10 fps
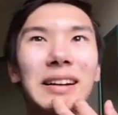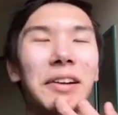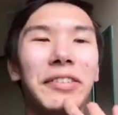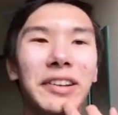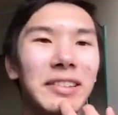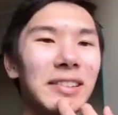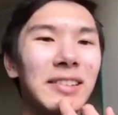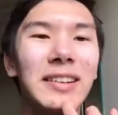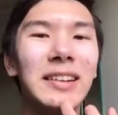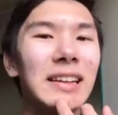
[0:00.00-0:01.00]
because
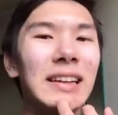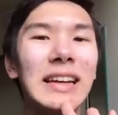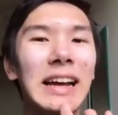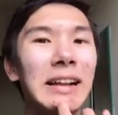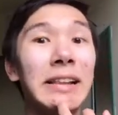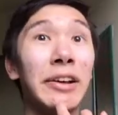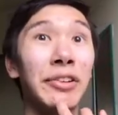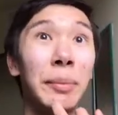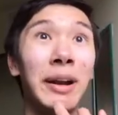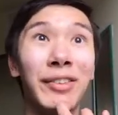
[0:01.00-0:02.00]
there's
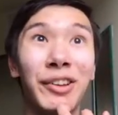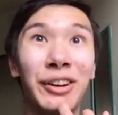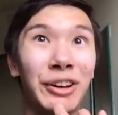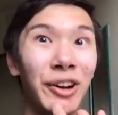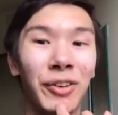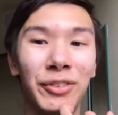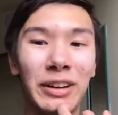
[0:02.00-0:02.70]
a bit of a learning curve.